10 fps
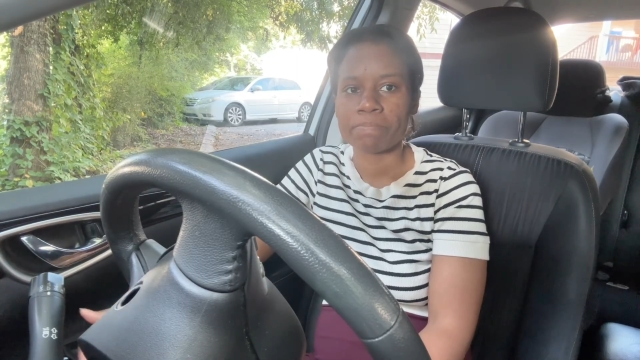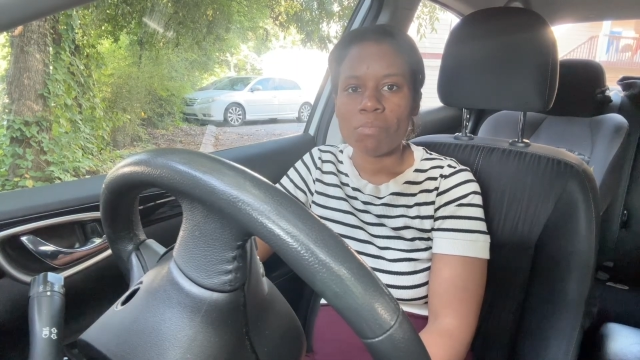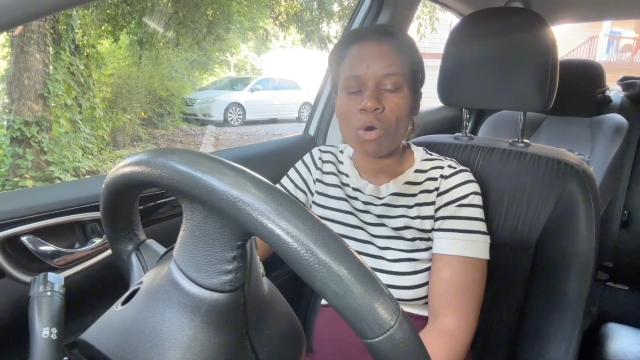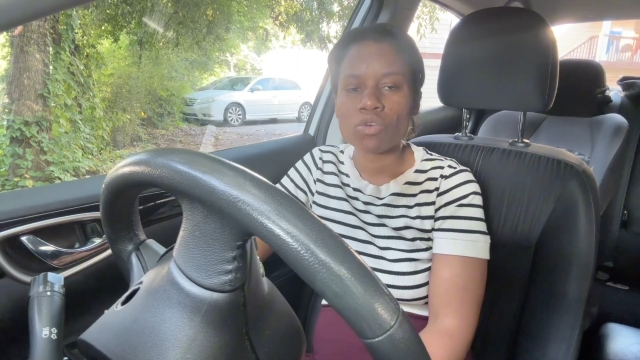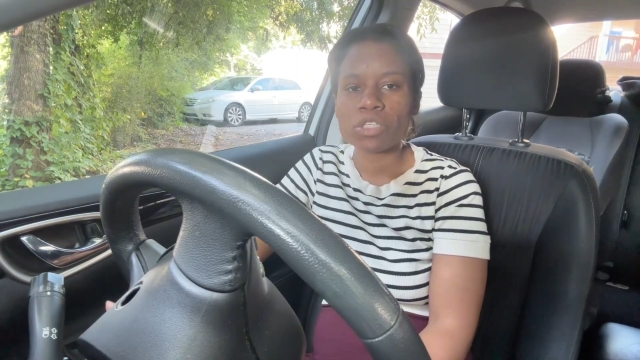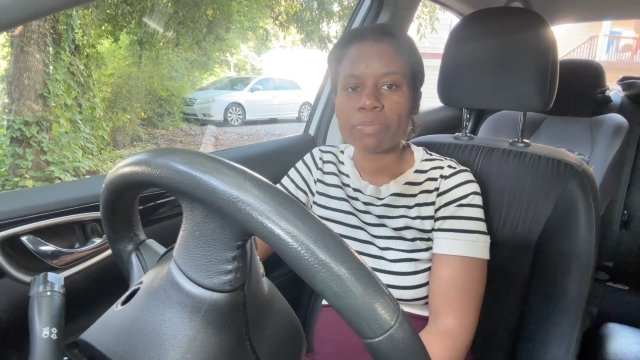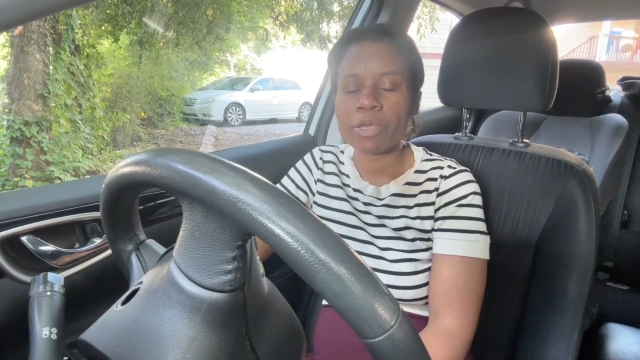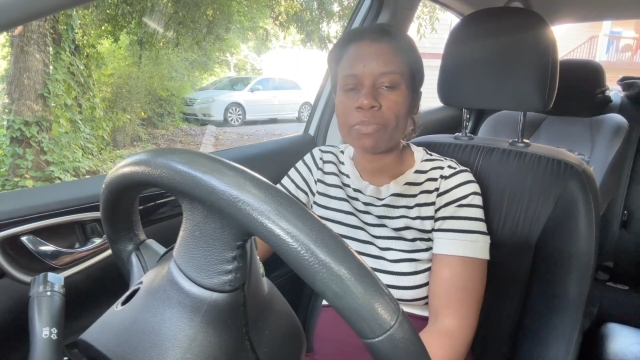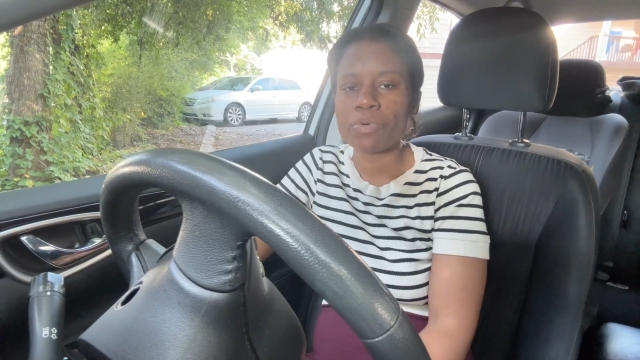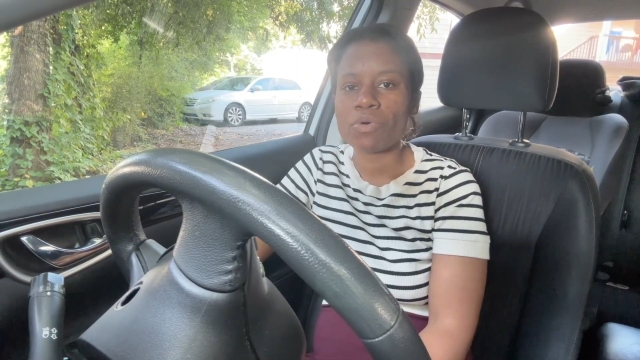Most
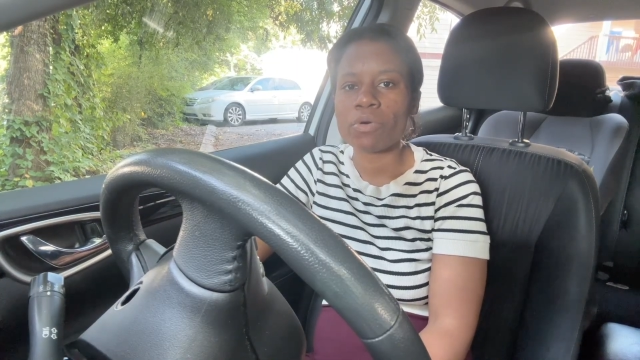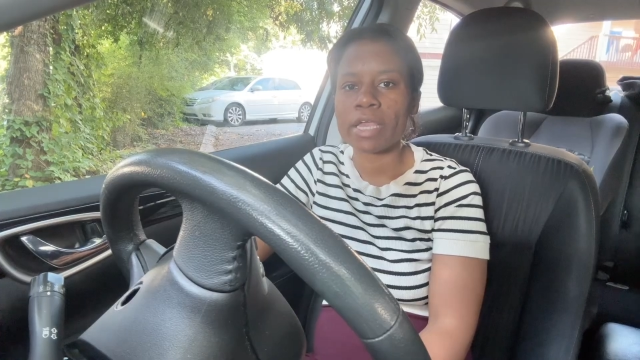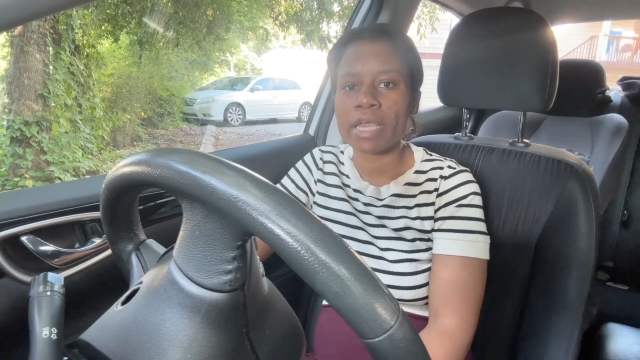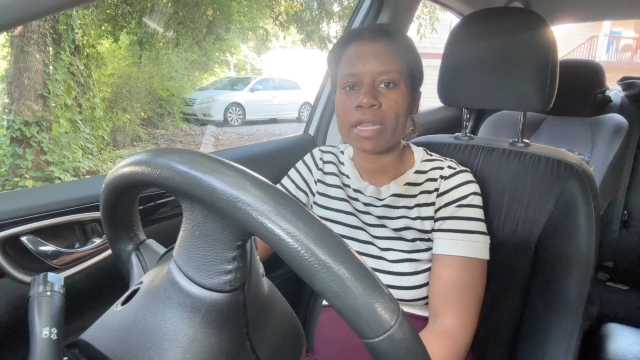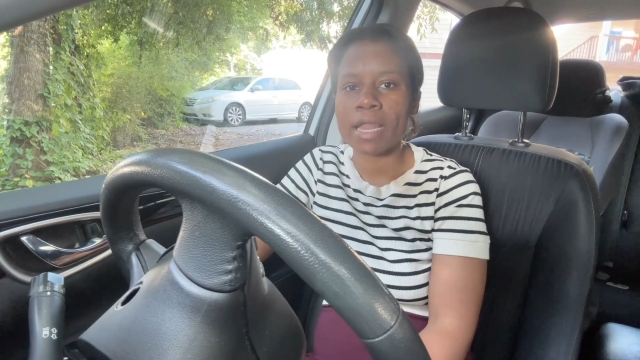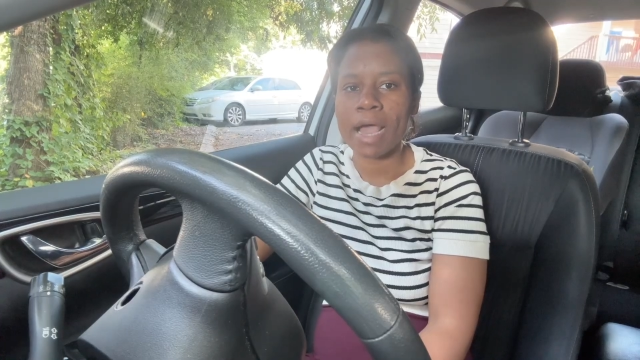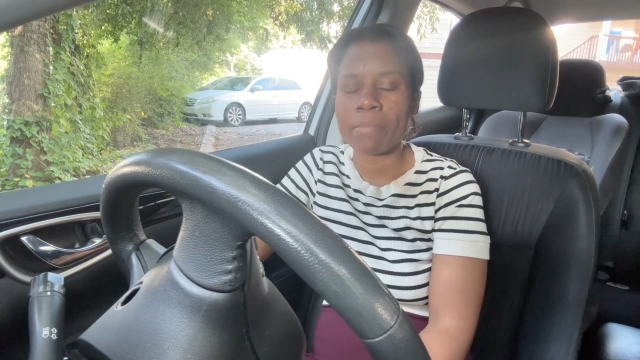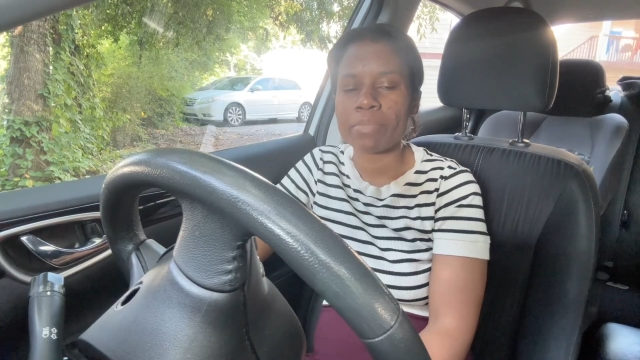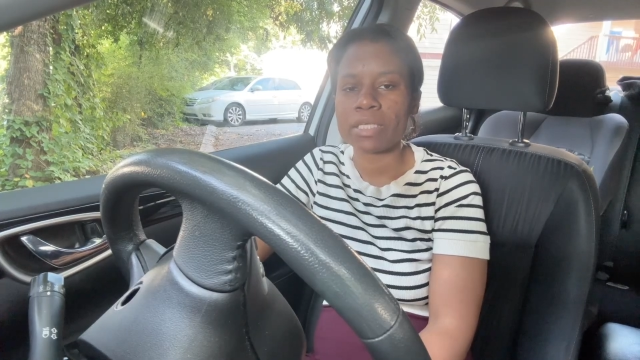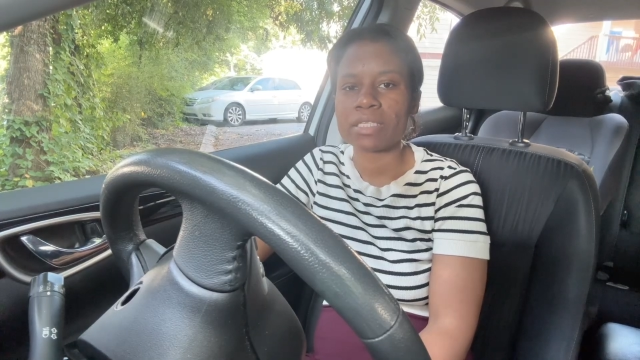people
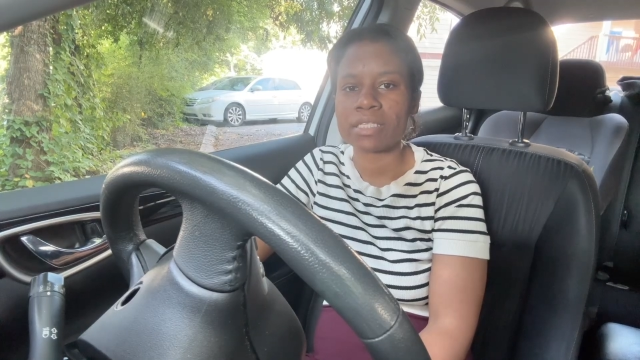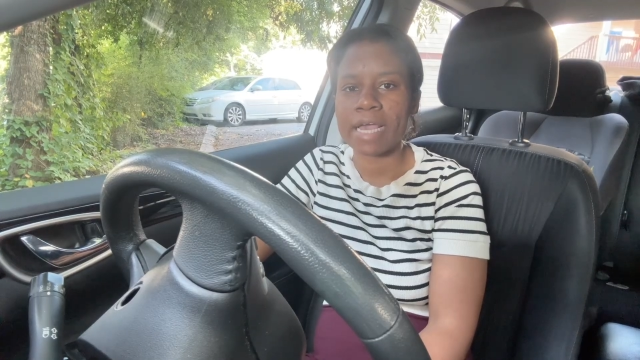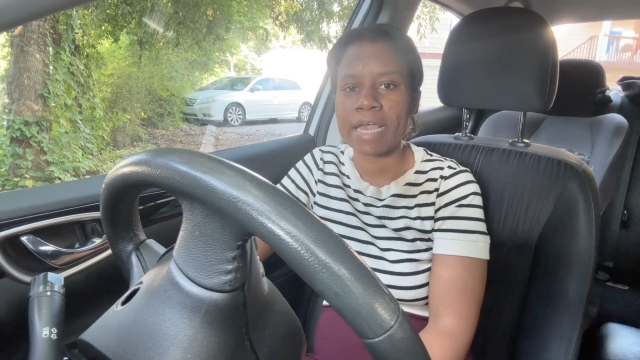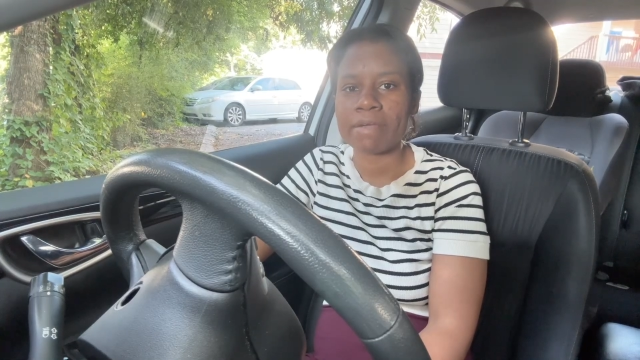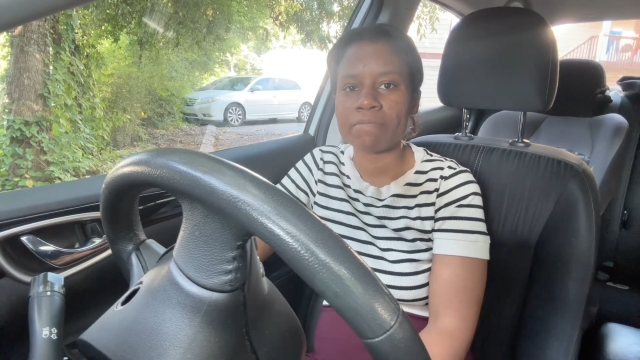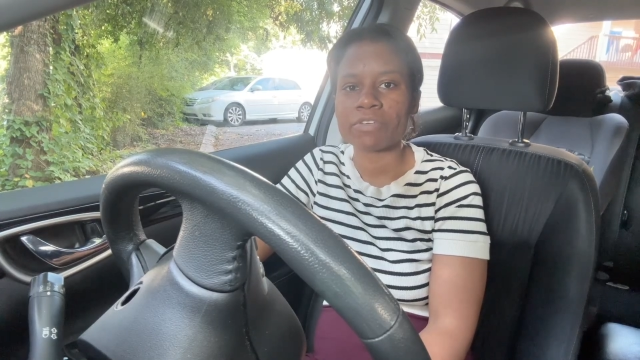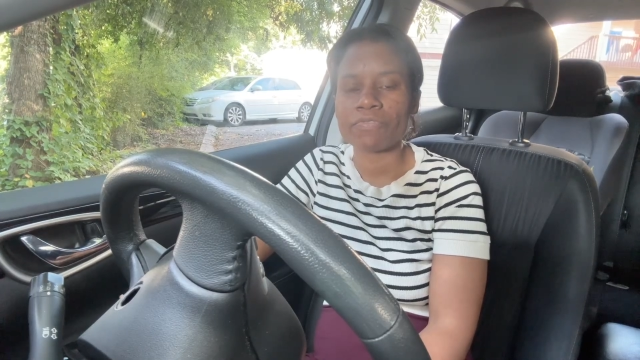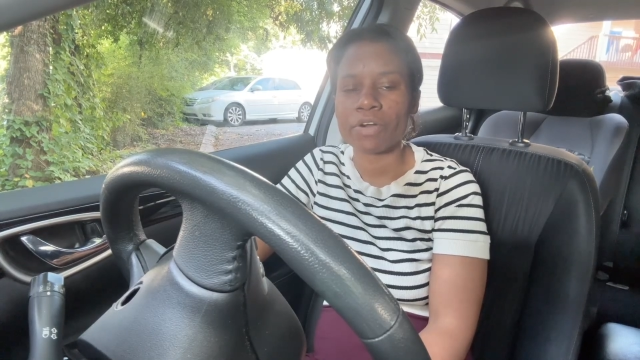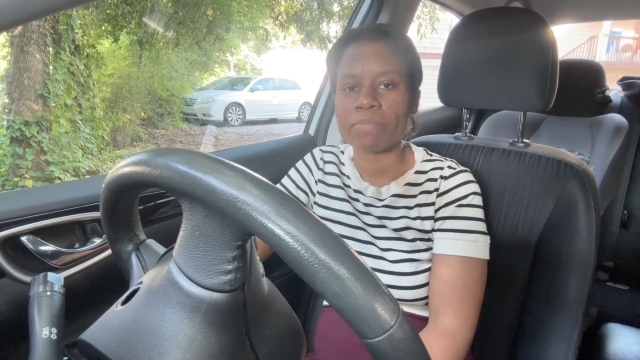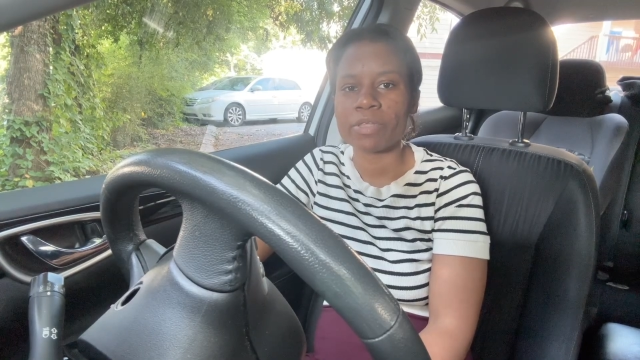cannot be saved
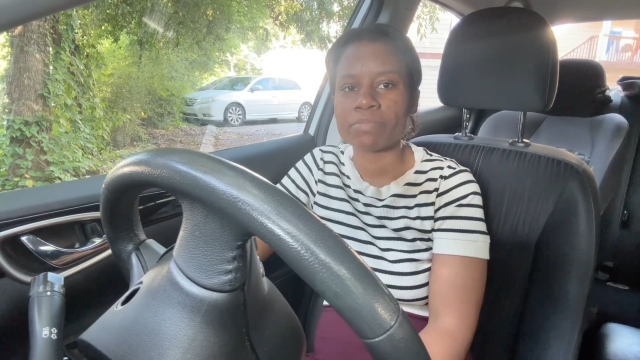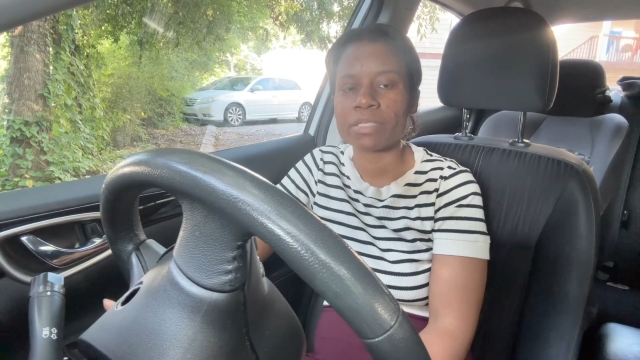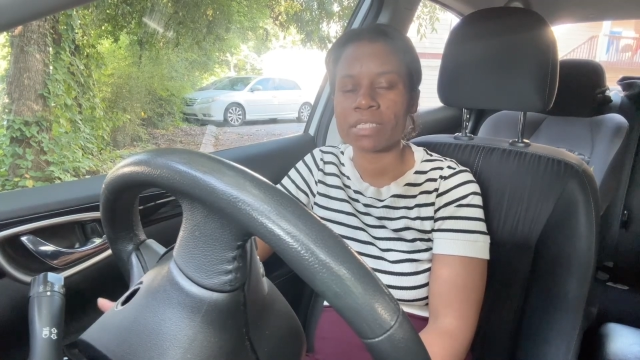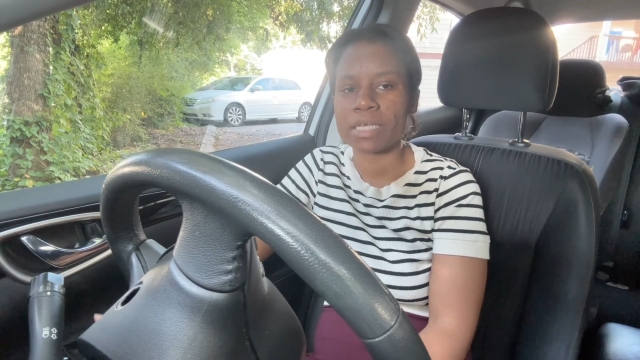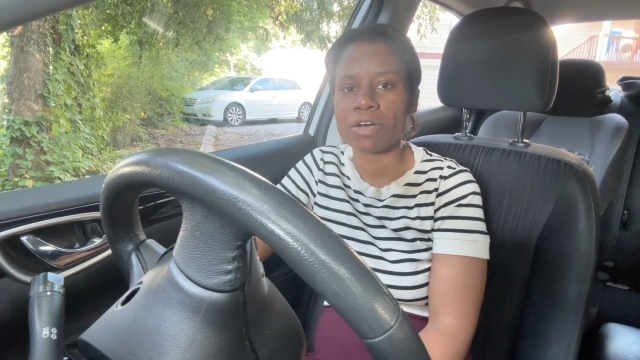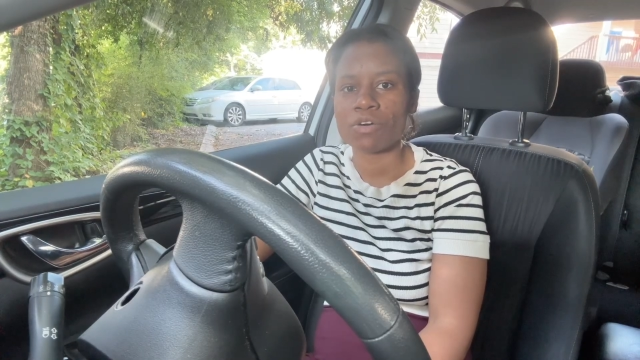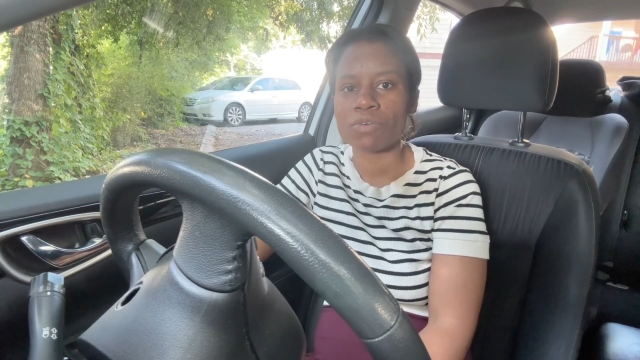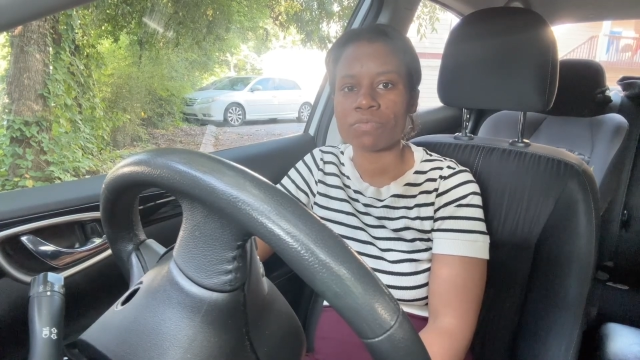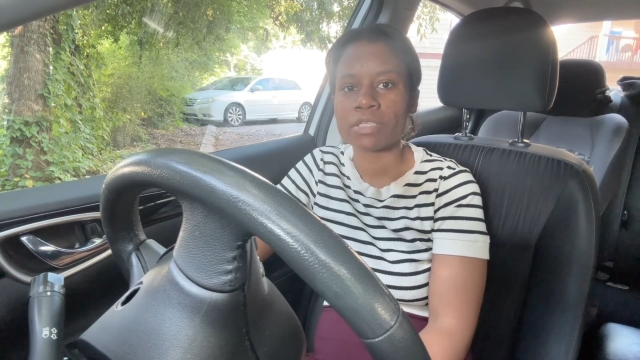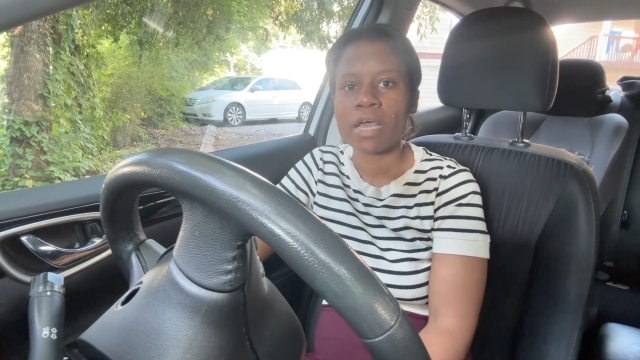from
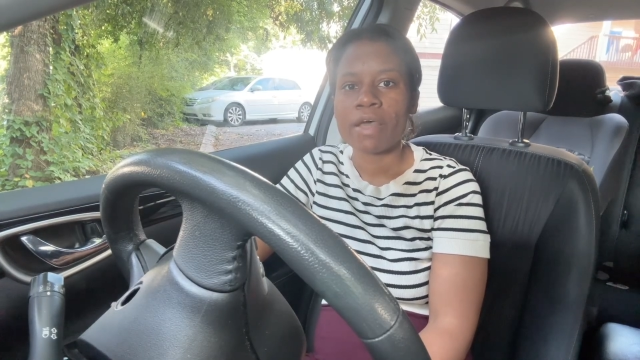themselves,